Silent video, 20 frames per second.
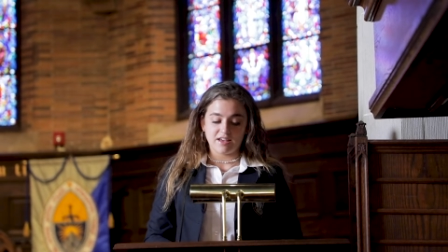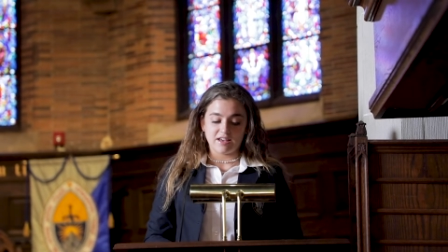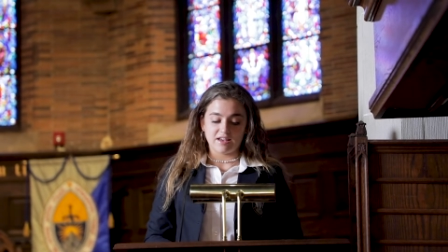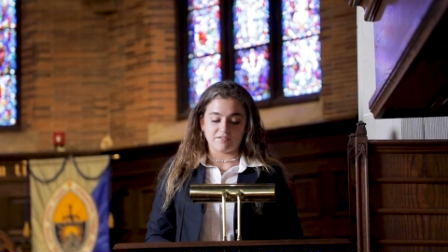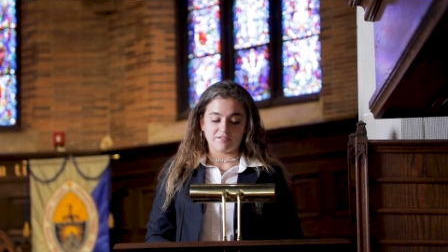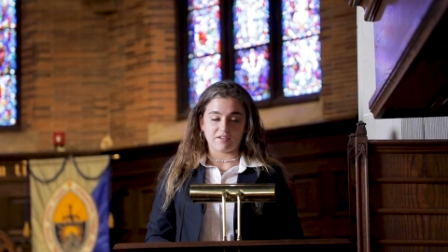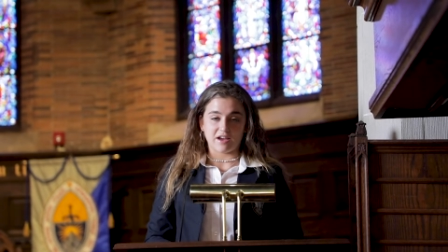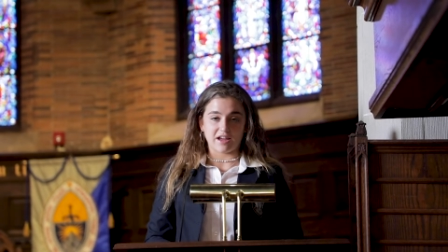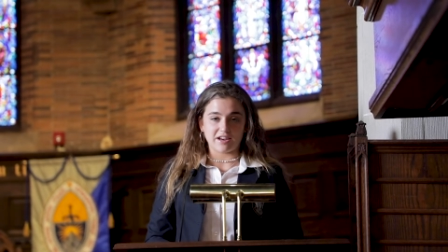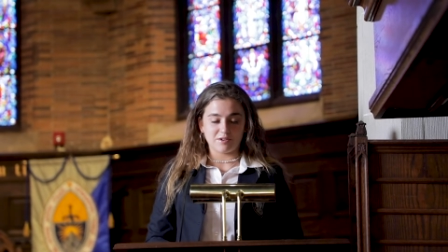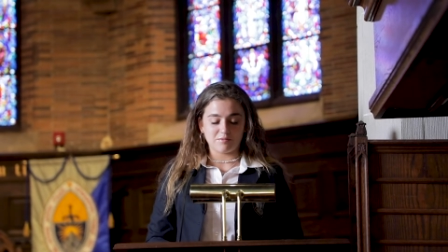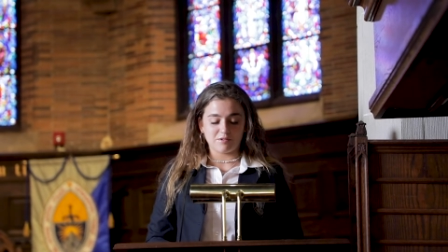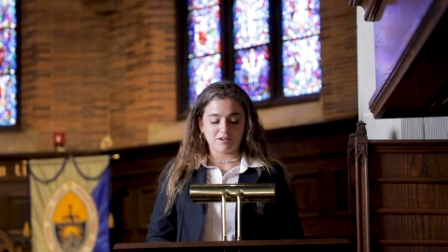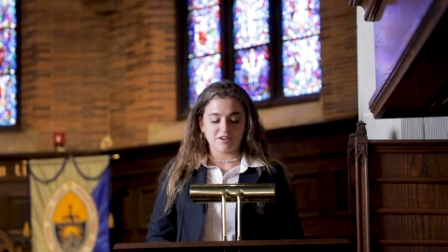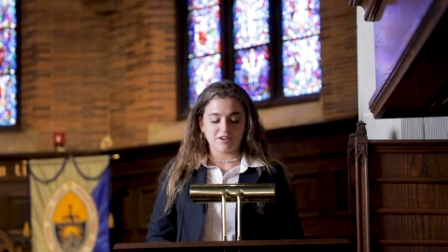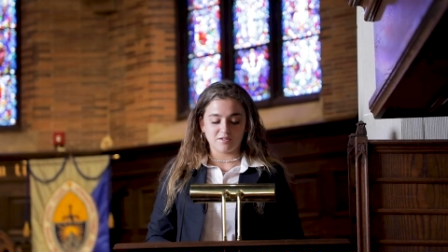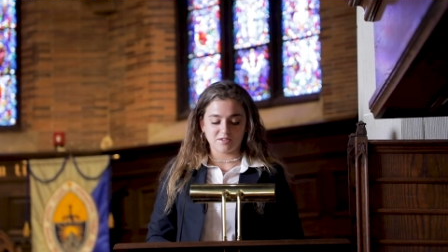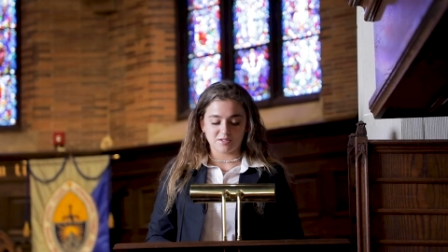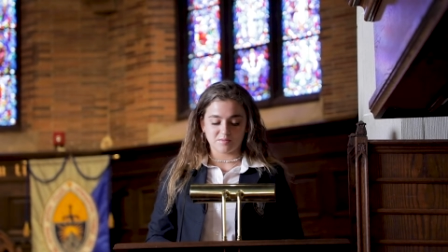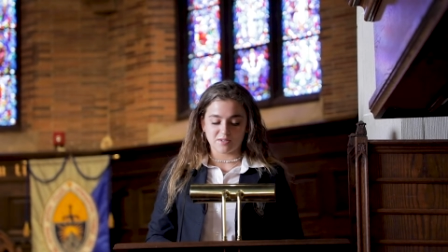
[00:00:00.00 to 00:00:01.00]
If anyone
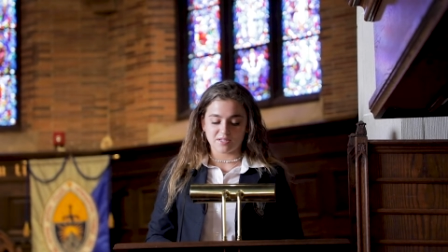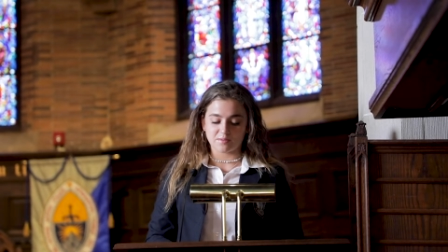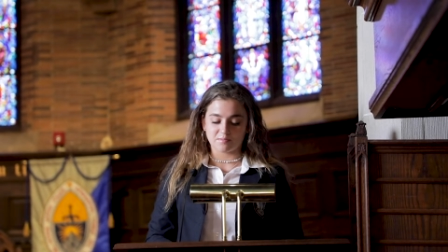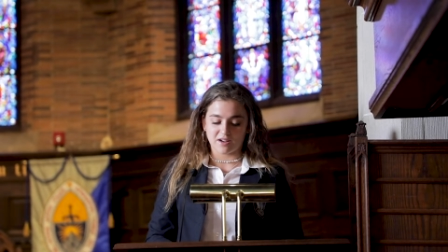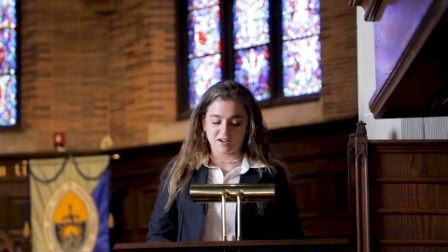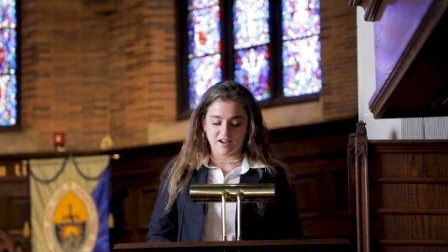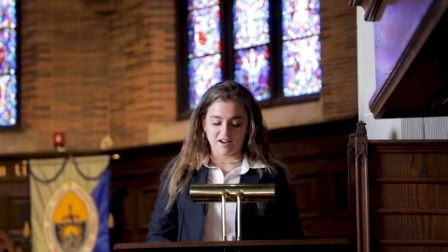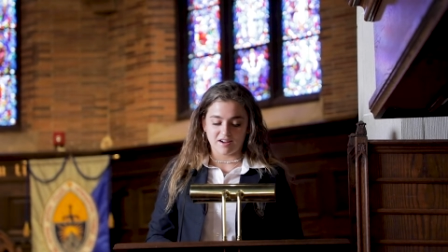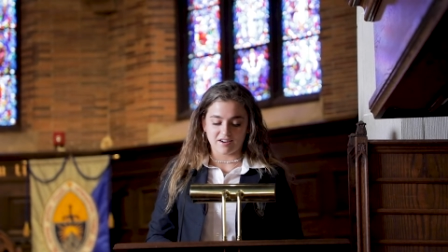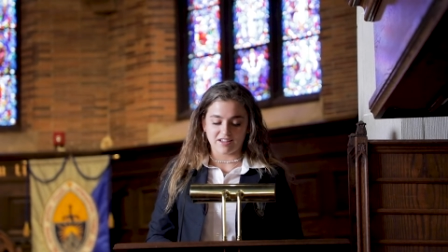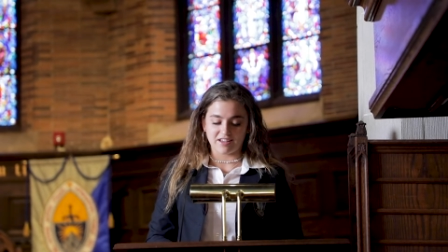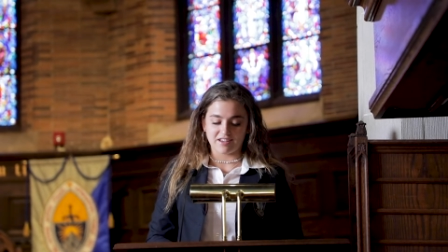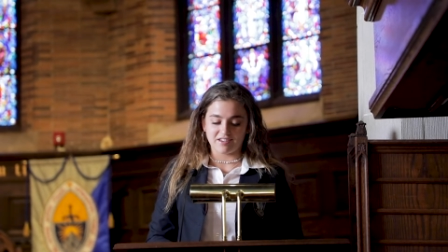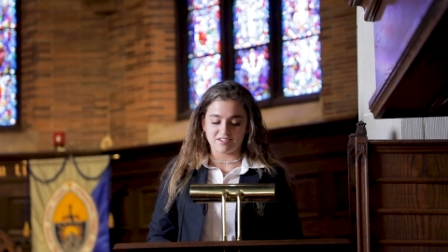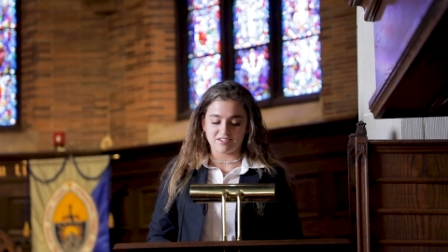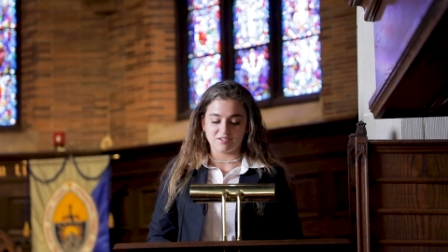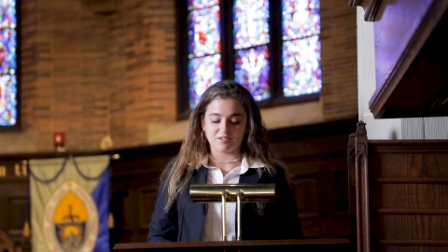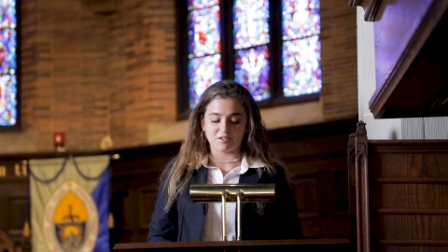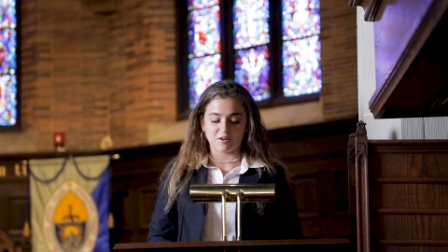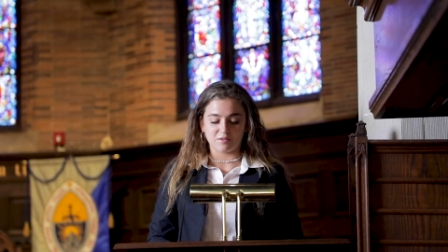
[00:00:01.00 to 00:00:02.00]
knows Miss
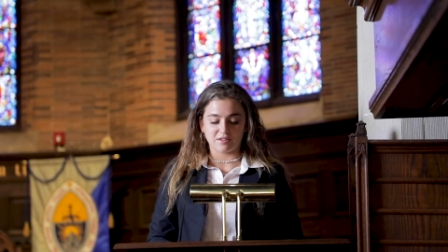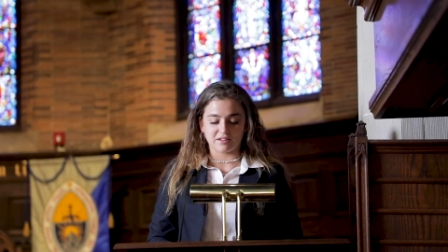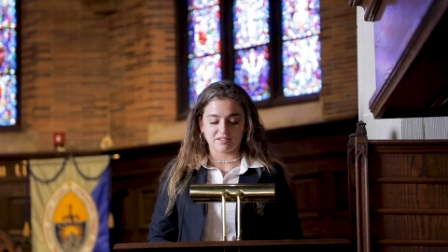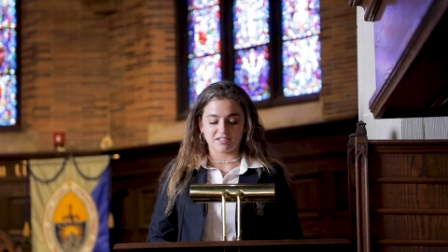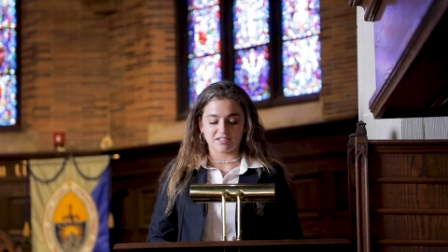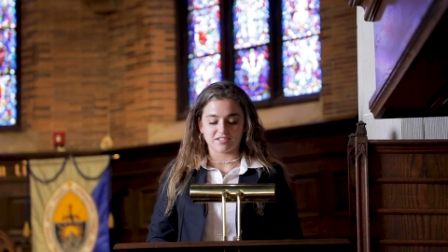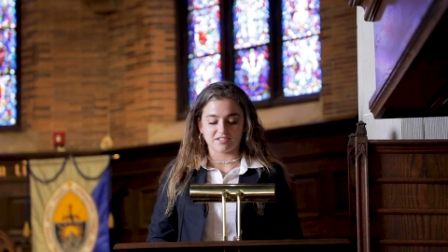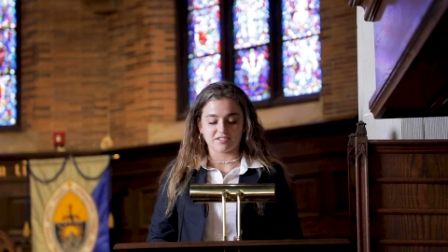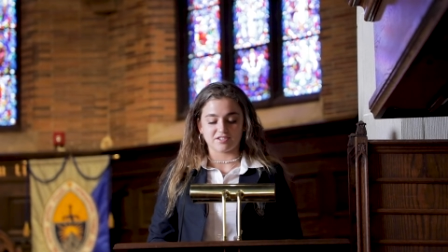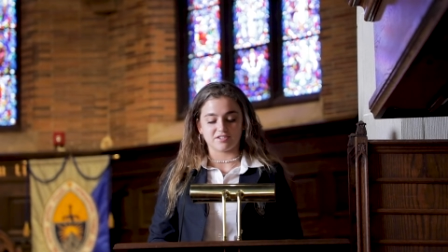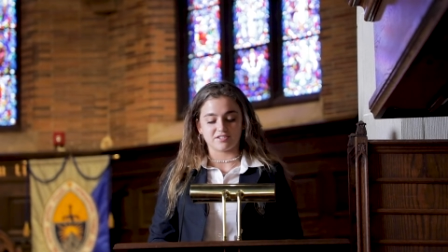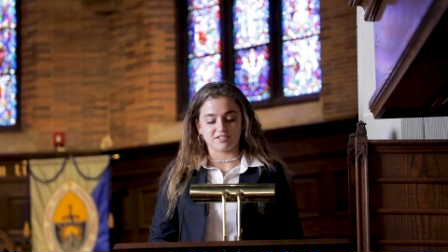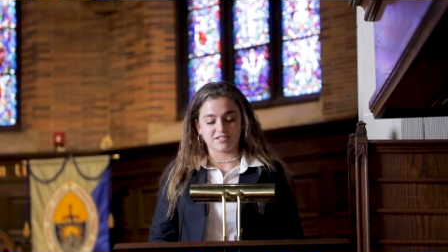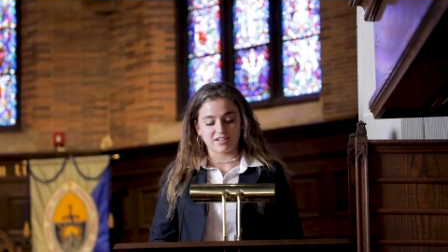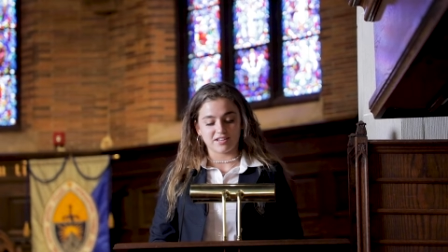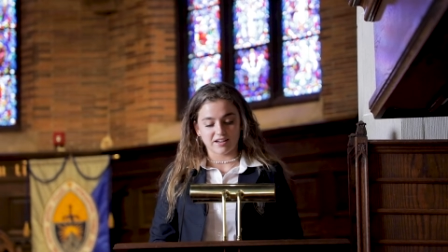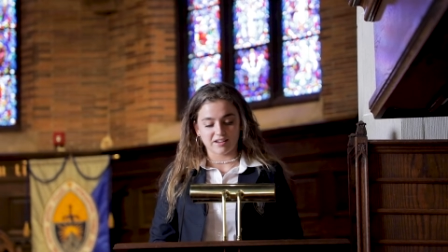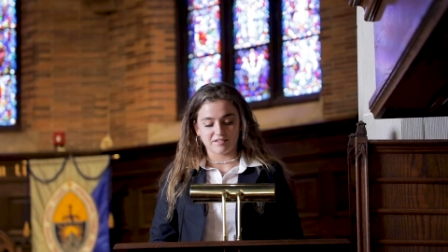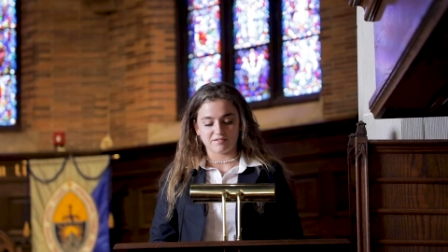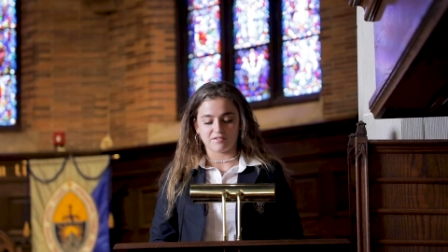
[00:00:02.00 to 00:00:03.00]
McConney, you know that this is her
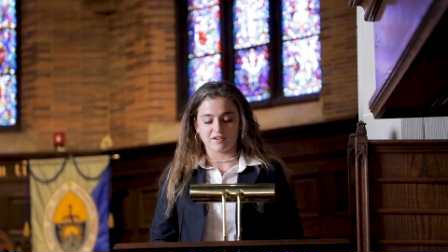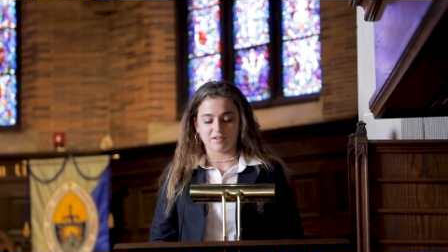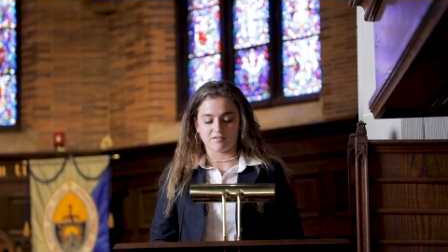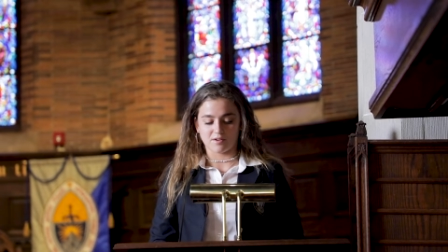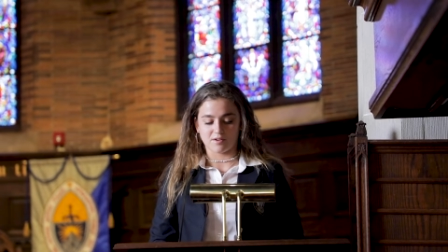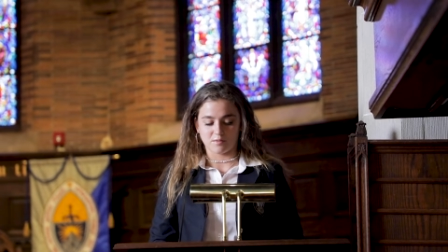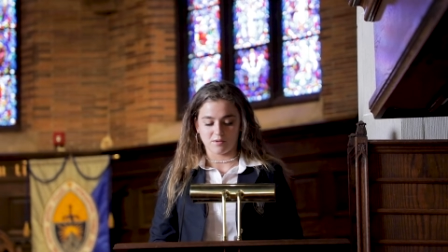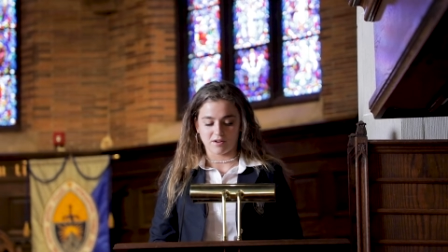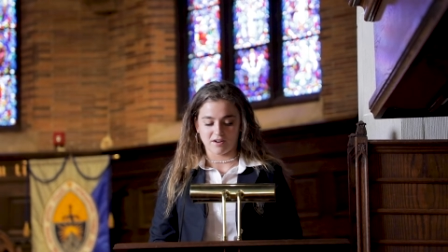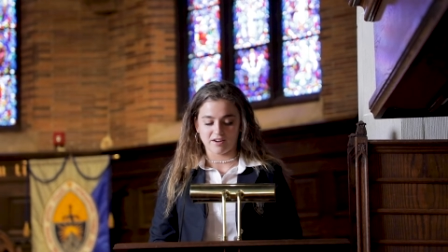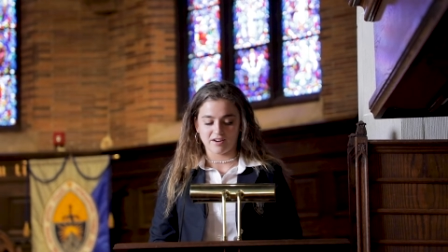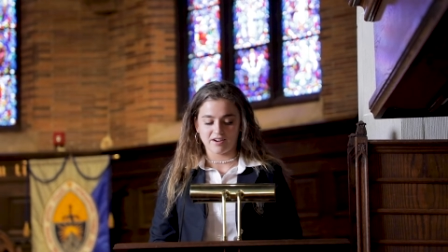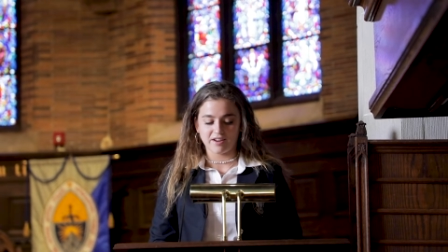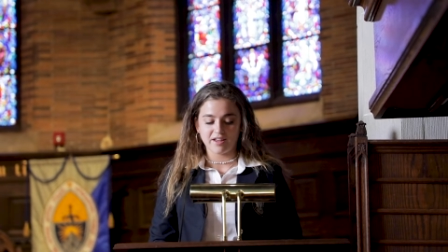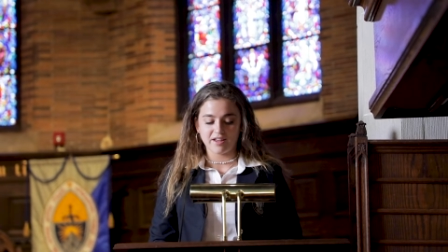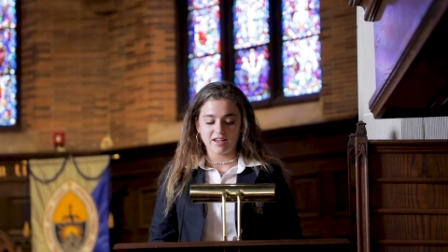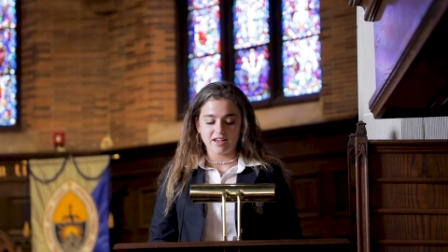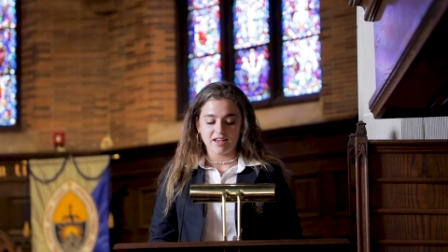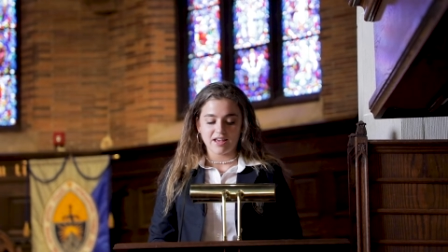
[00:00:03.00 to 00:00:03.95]
second favorite word